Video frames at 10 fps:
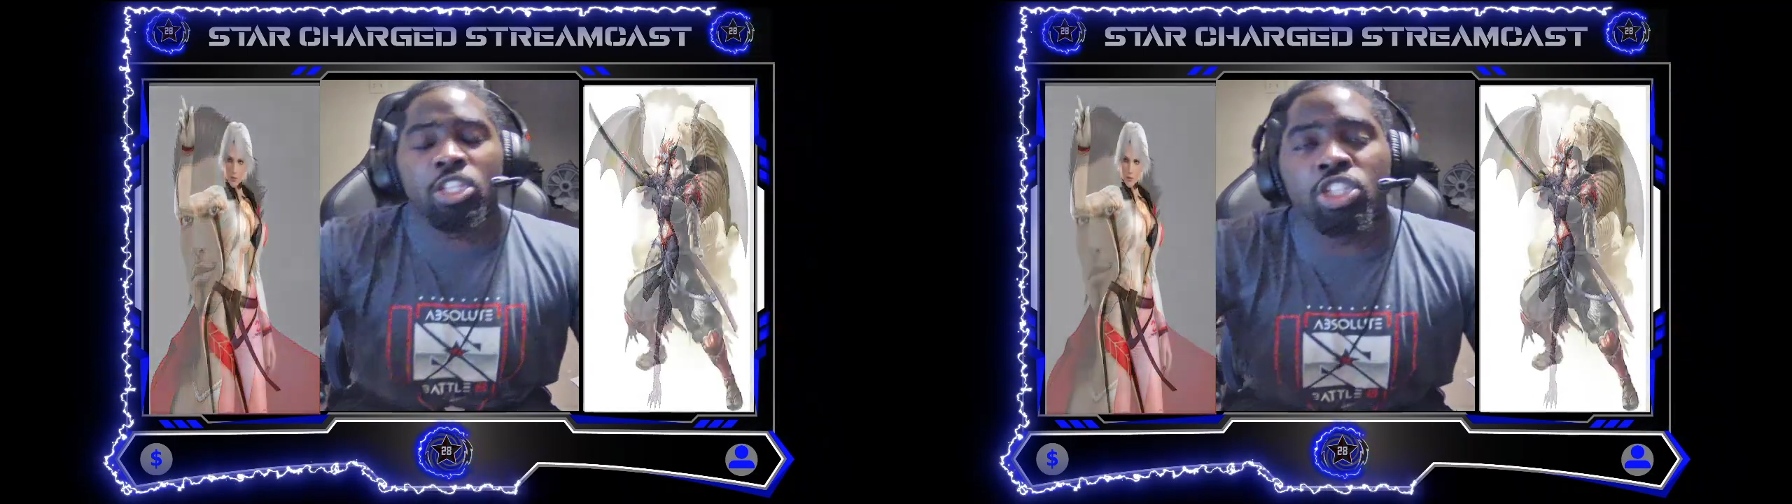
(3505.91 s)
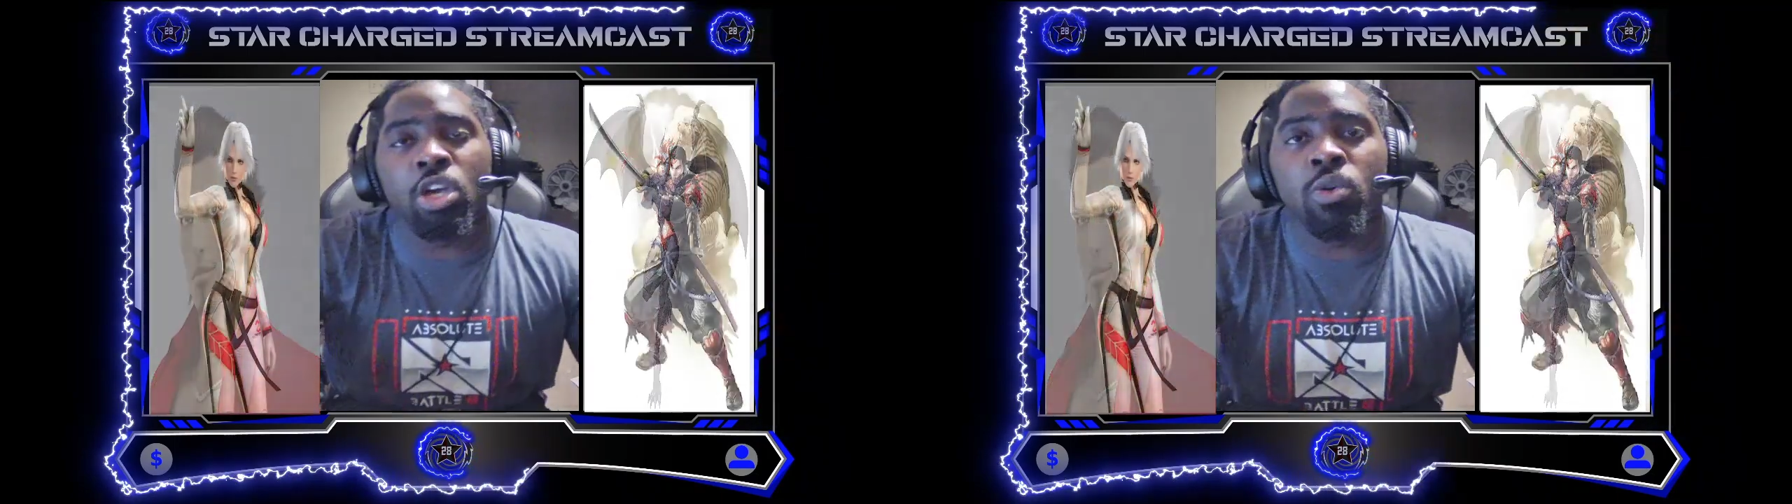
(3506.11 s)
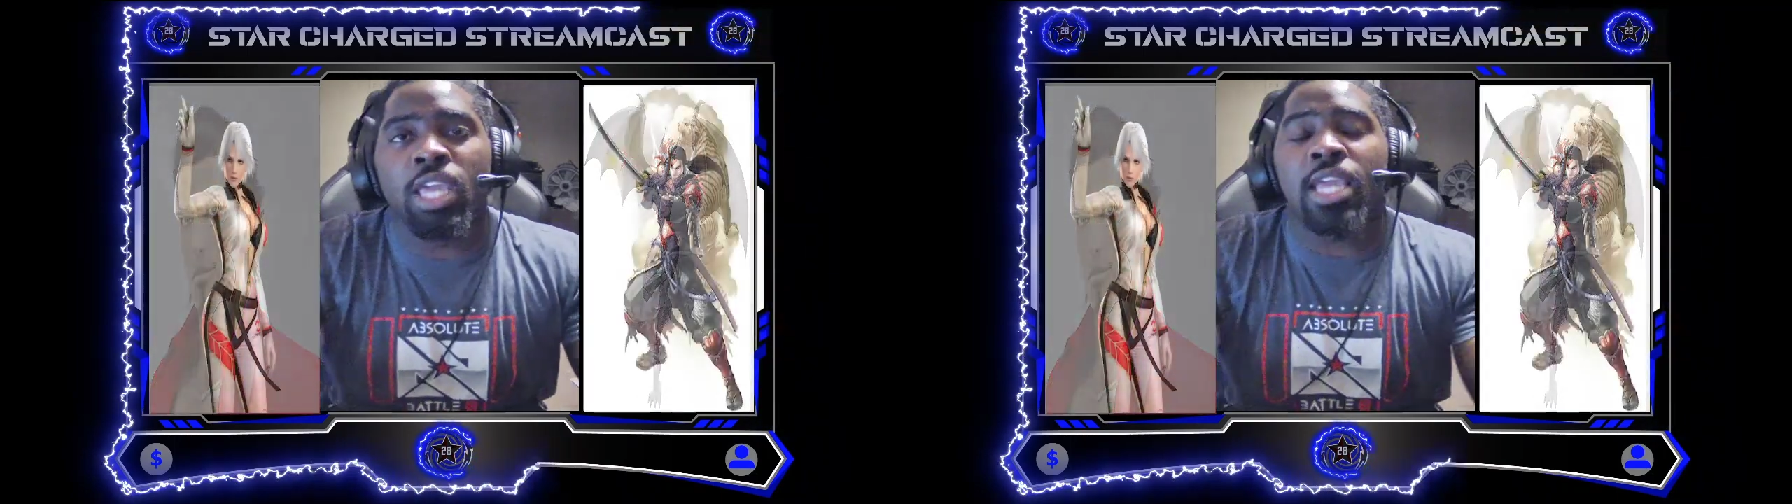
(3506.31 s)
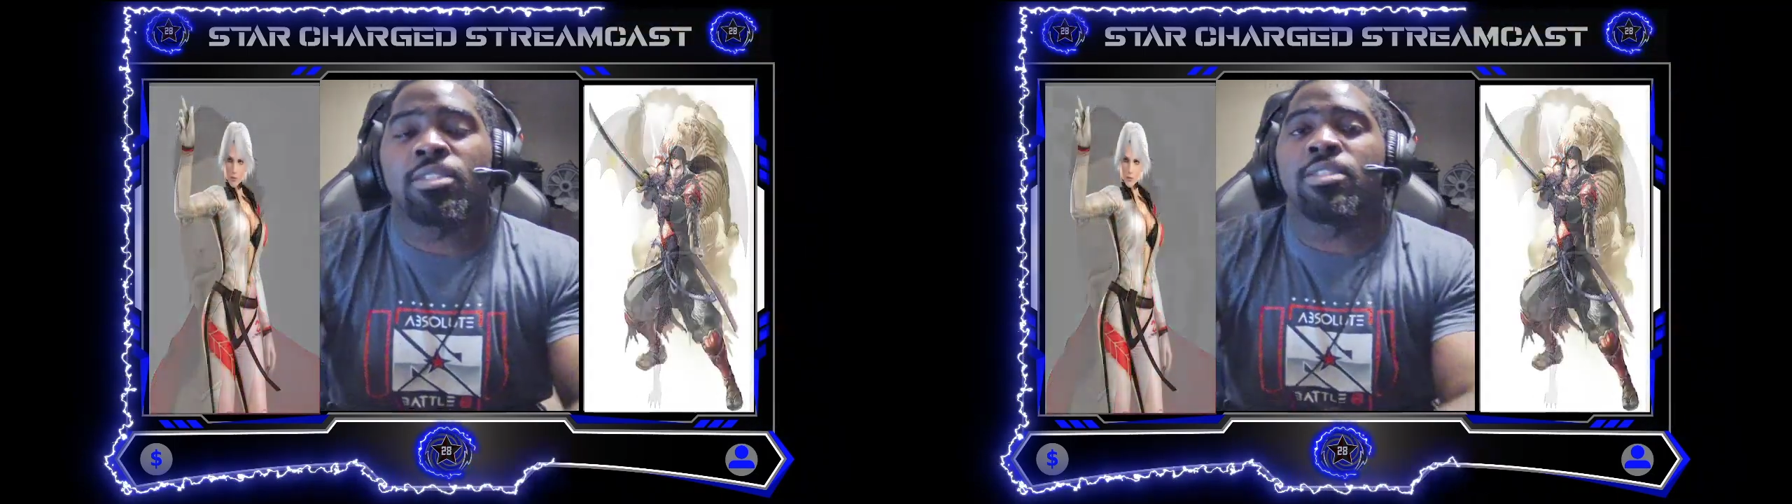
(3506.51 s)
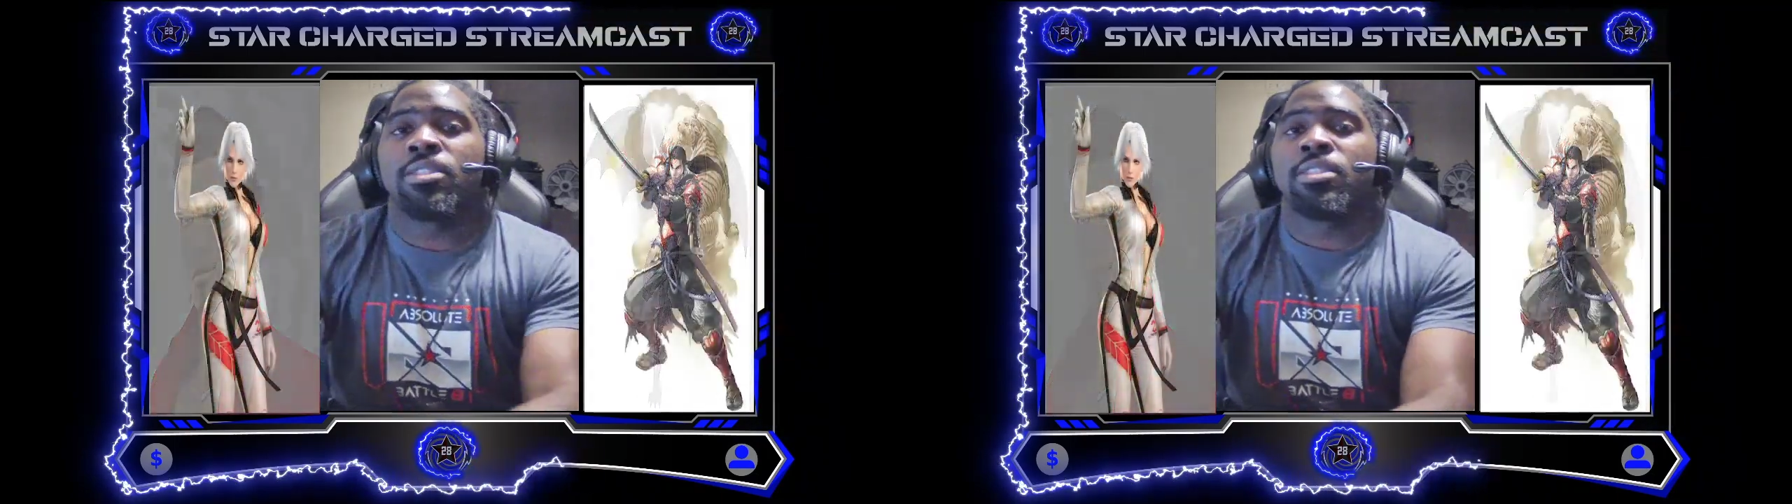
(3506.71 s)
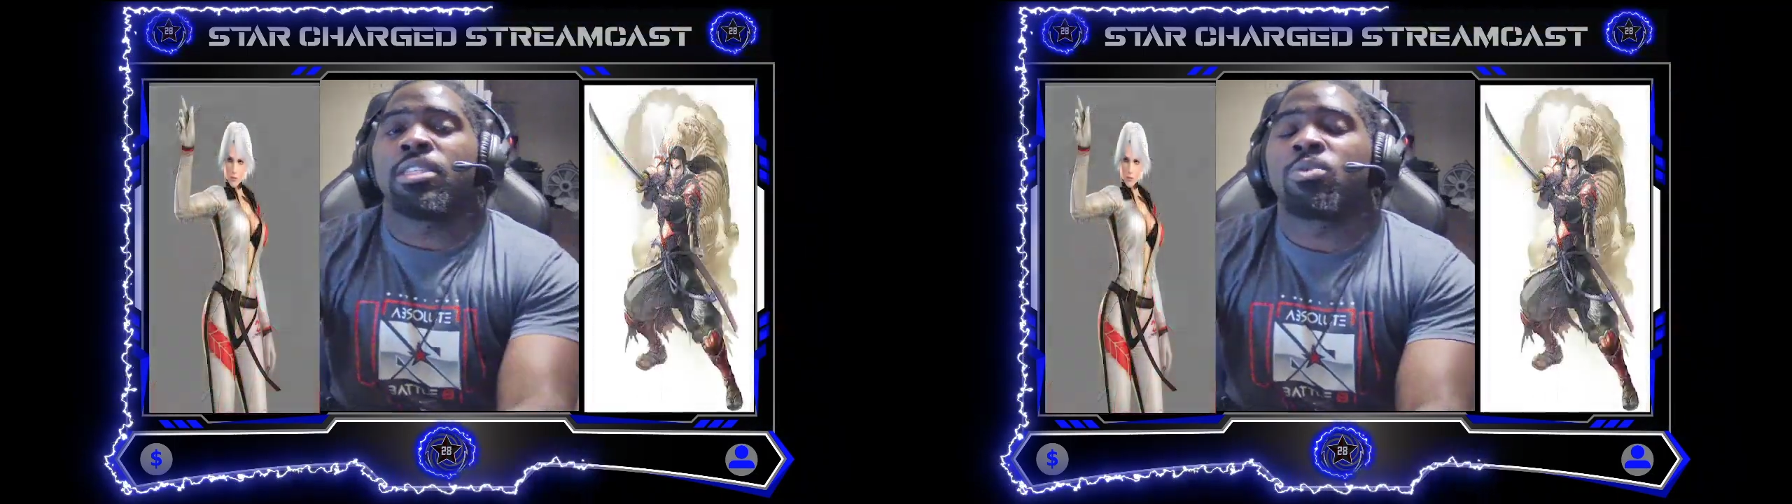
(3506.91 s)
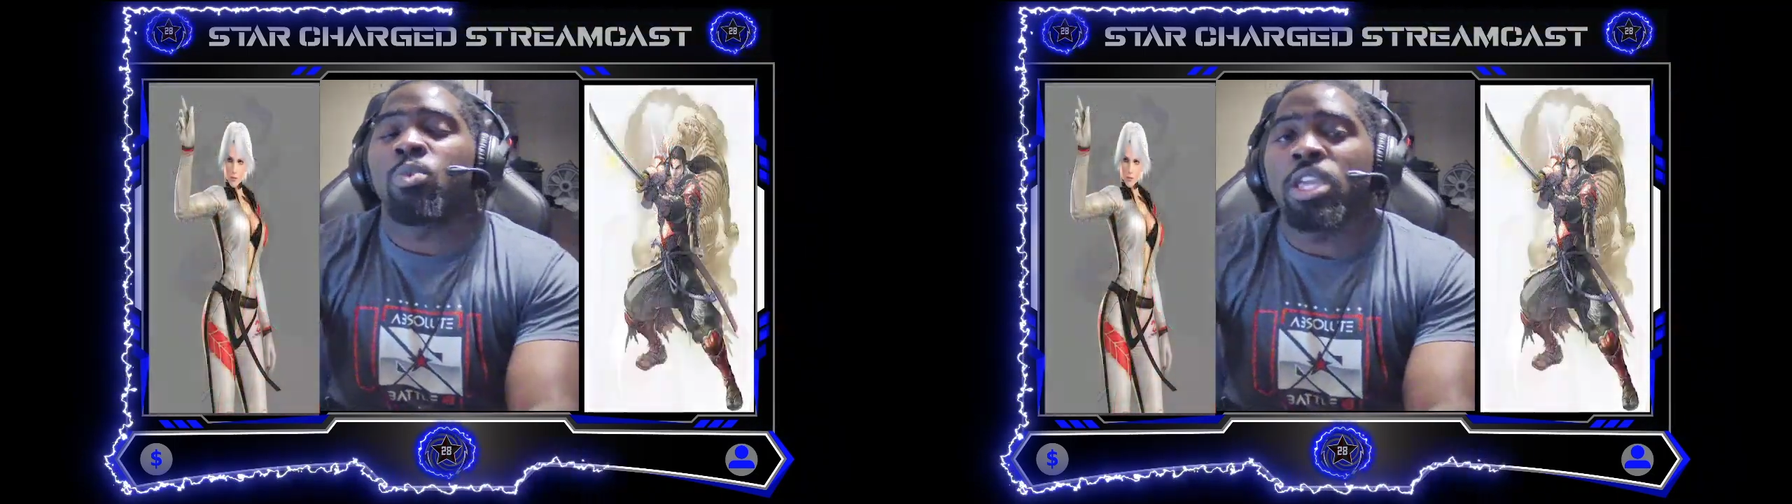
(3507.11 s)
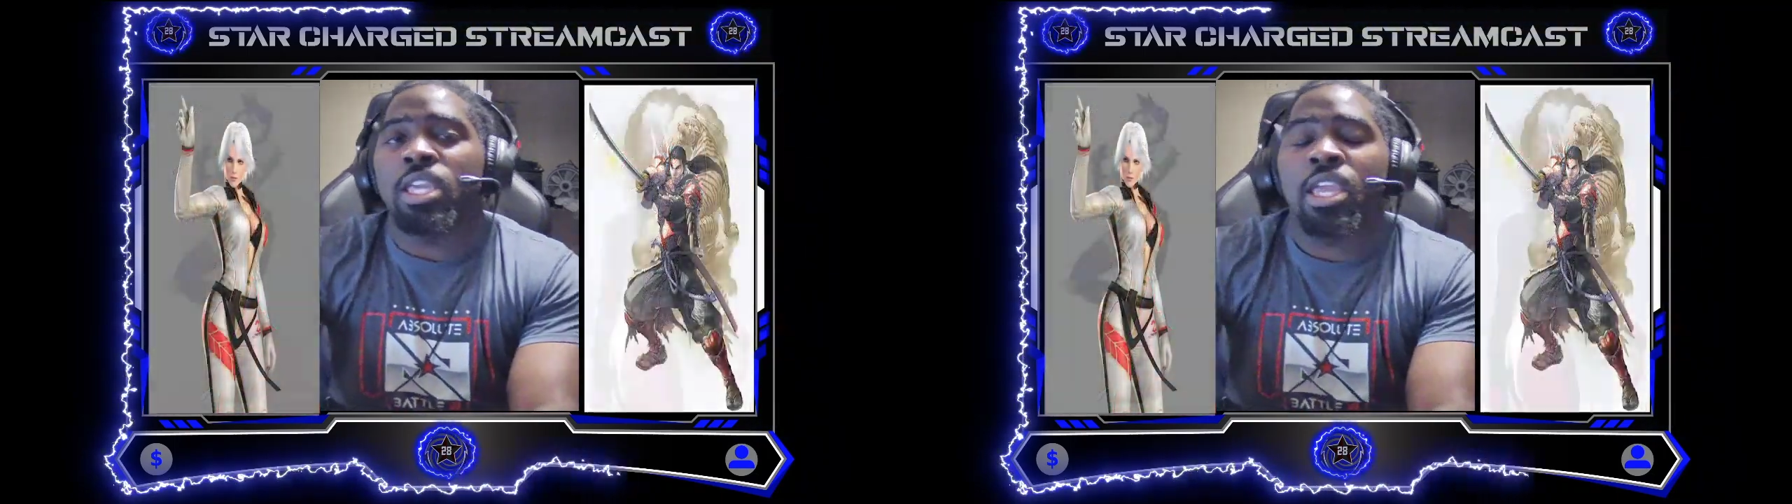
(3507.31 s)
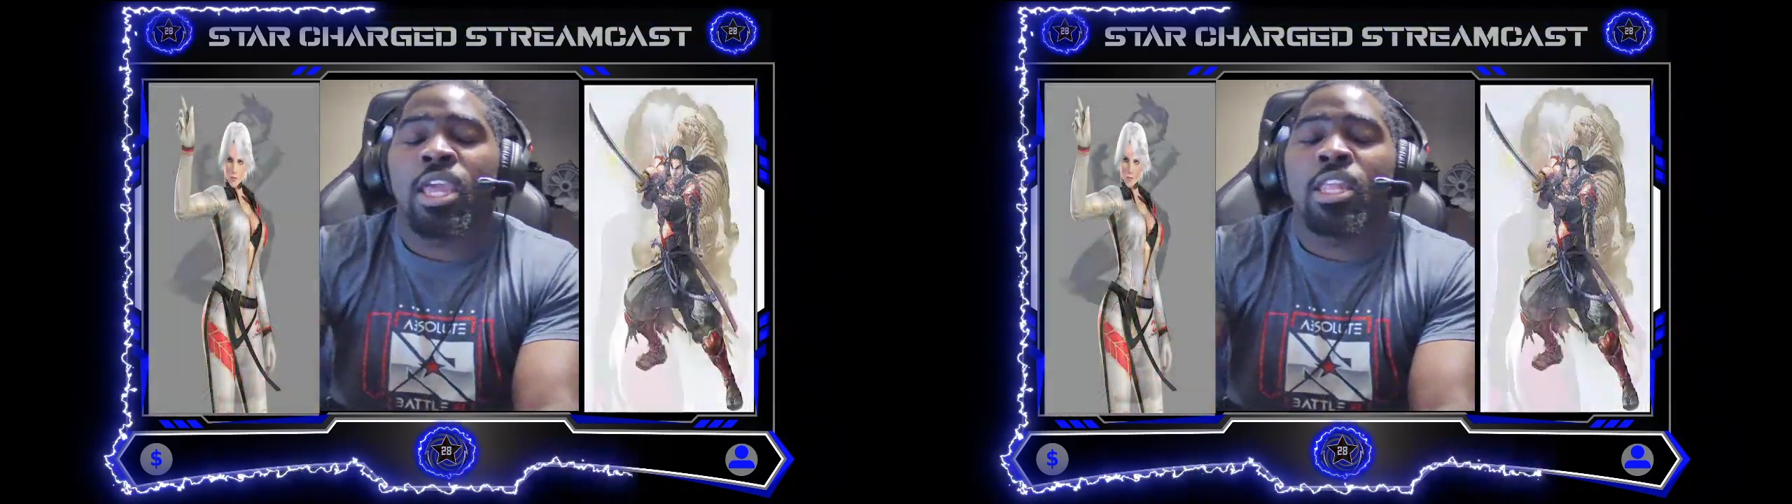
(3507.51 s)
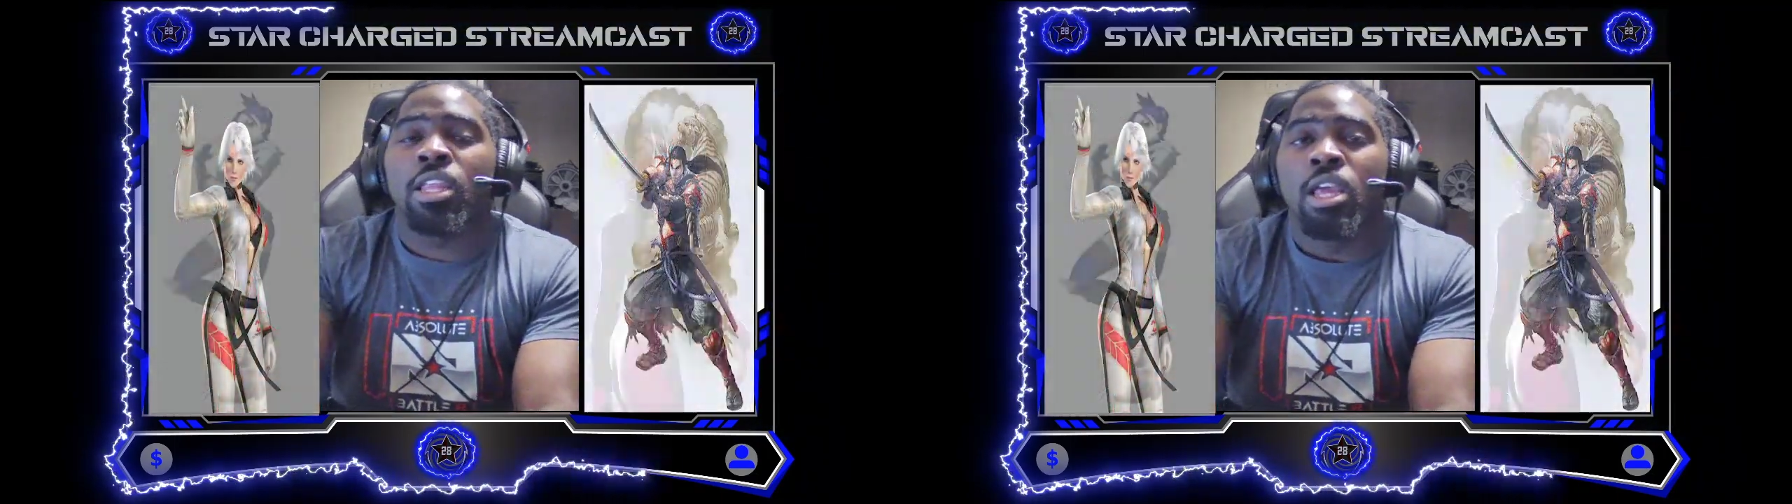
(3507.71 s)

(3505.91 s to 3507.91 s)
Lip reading: showcases this weekend,